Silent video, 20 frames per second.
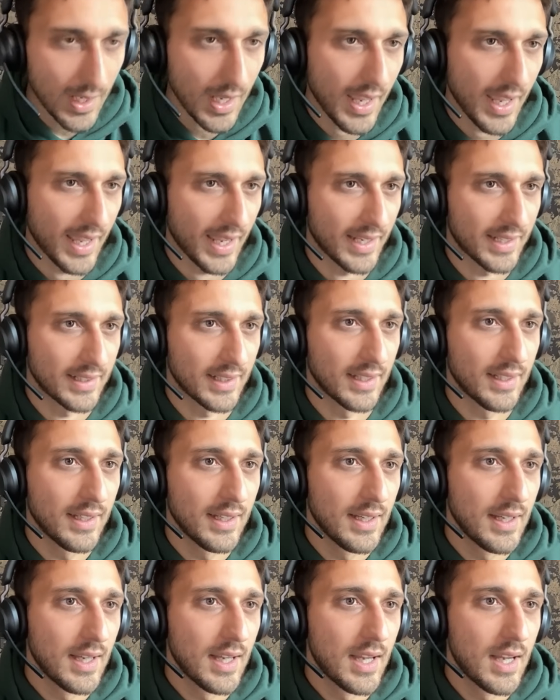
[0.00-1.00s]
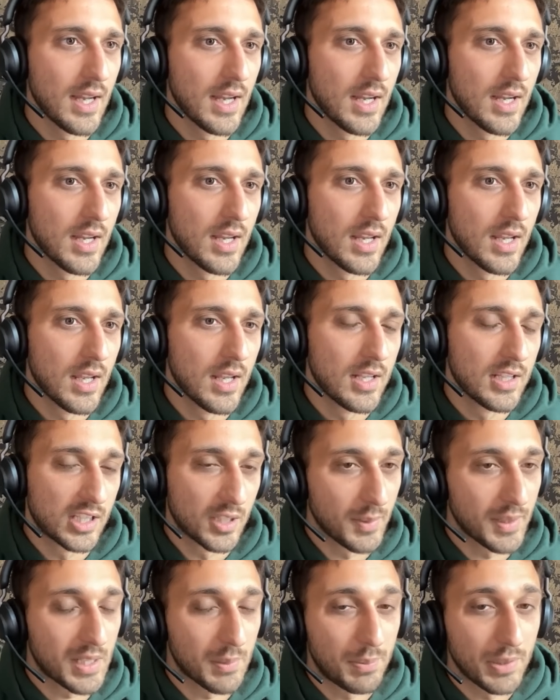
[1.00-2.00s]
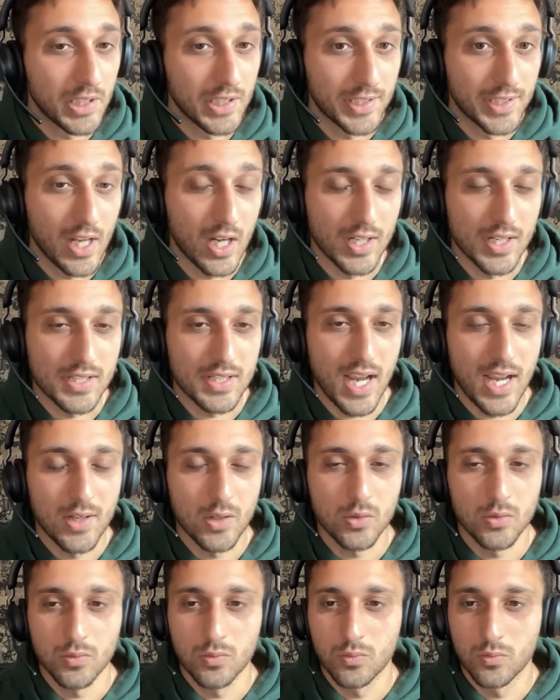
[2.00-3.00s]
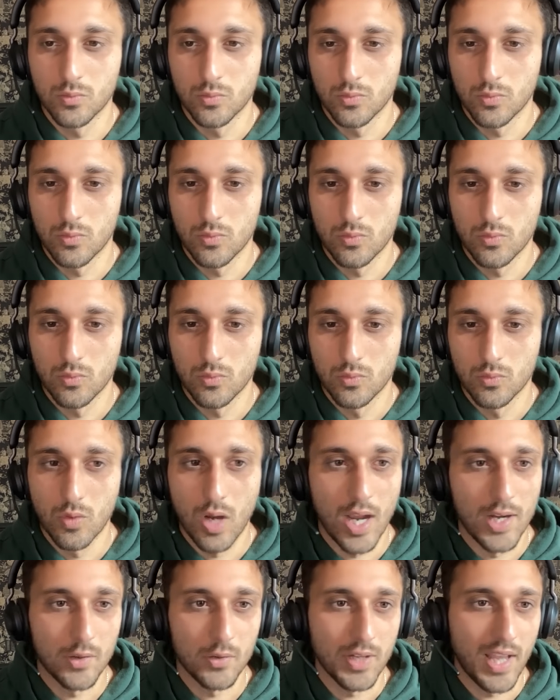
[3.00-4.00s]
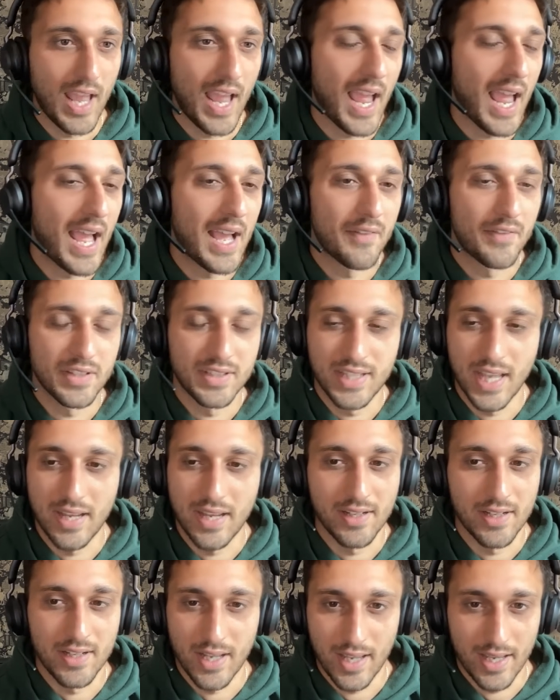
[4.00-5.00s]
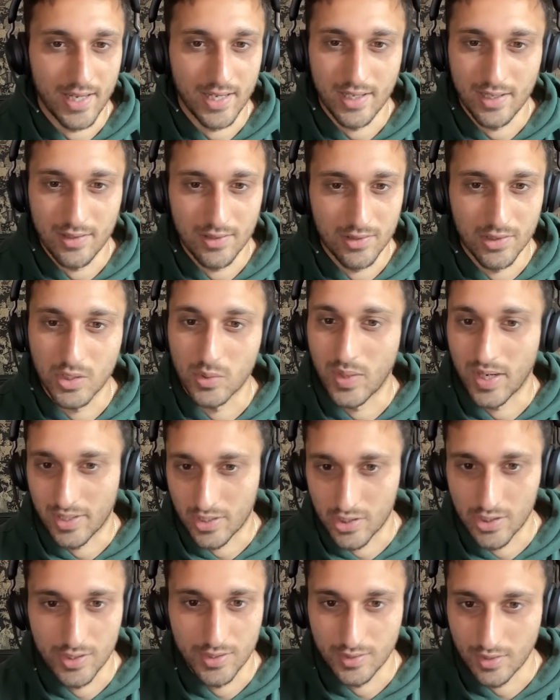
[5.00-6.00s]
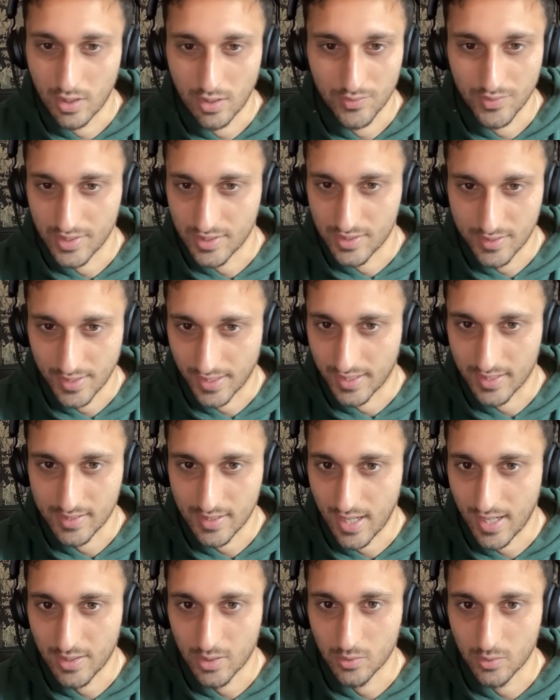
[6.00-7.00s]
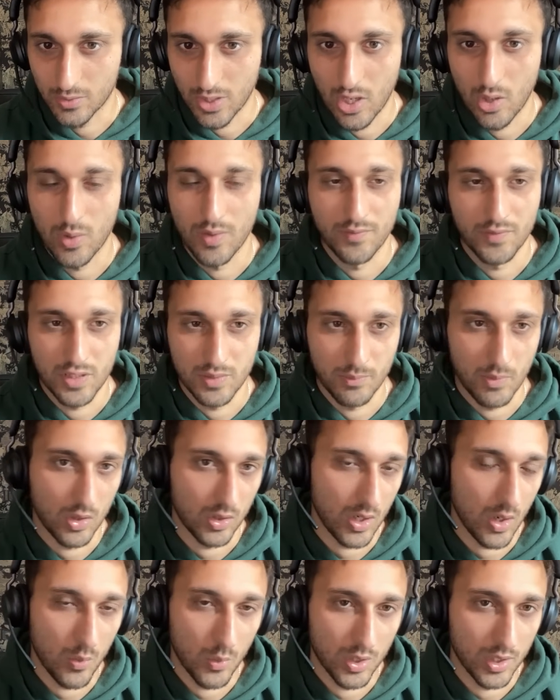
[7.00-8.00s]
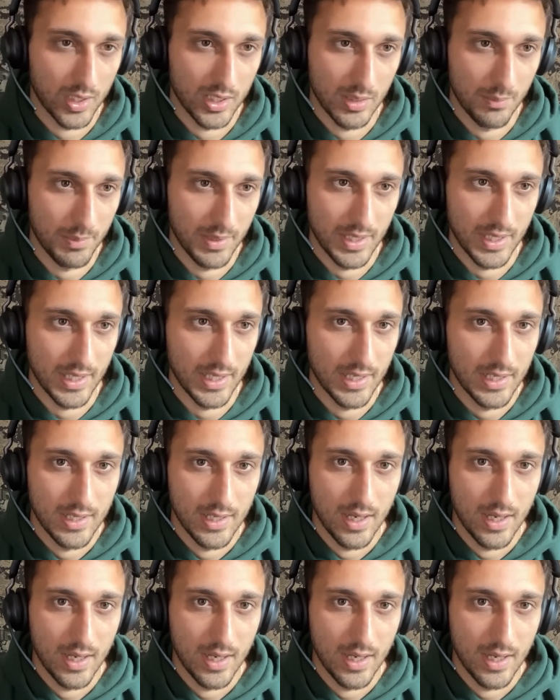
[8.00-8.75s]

And to be completely honest, I don't have a day-to-day direction on these things. I don't know if tomorrow we're going to be